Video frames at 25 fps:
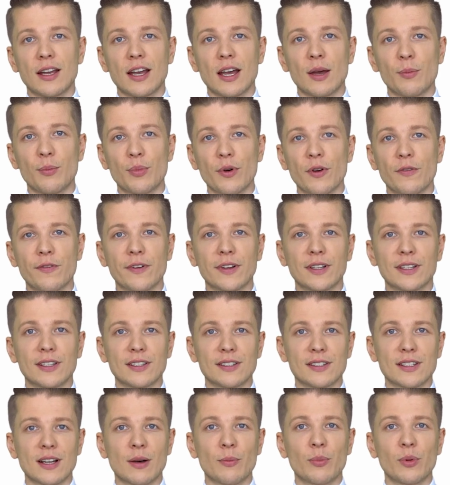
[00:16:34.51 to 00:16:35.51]
A perfect
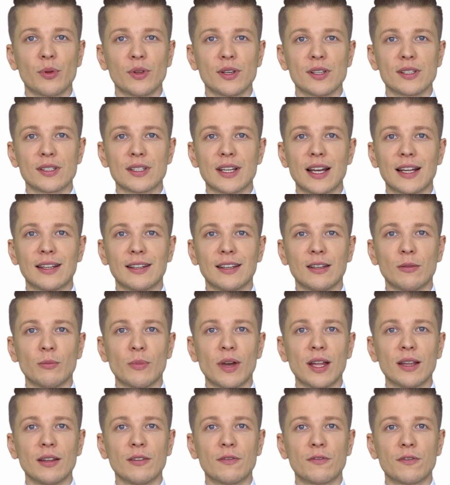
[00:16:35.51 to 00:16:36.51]
example is that in
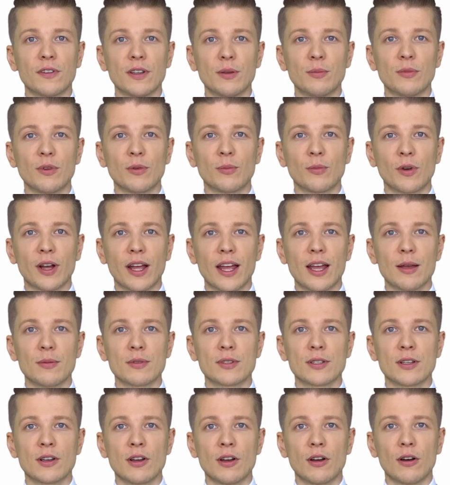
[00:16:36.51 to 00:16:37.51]
many freemium
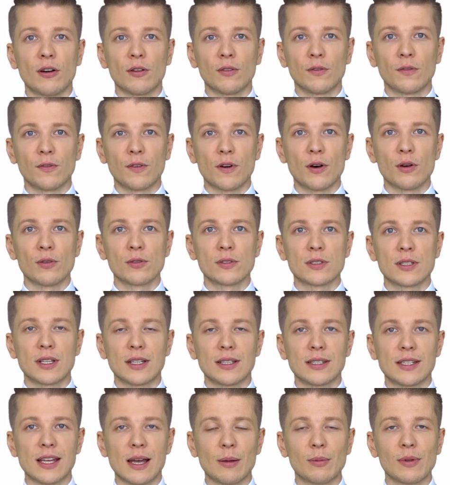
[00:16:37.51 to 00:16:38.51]
games on phones
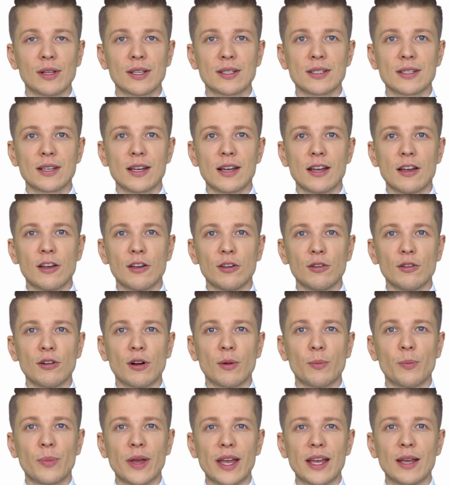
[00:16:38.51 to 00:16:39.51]
and tablets, you are
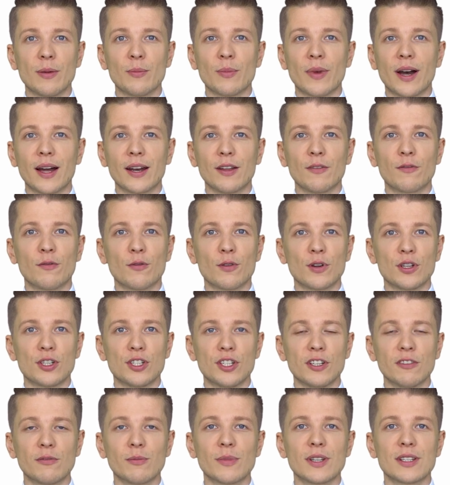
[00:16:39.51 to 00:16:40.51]
paying money for
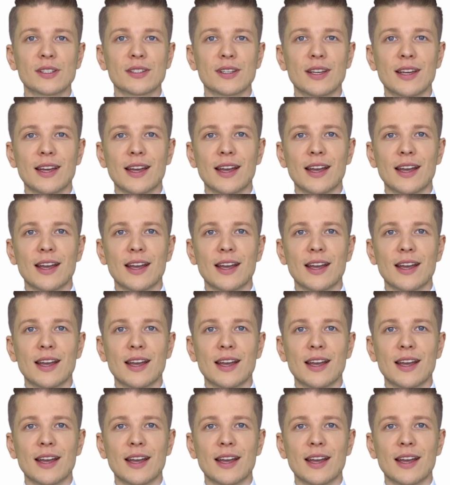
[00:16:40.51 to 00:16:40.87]
achievements,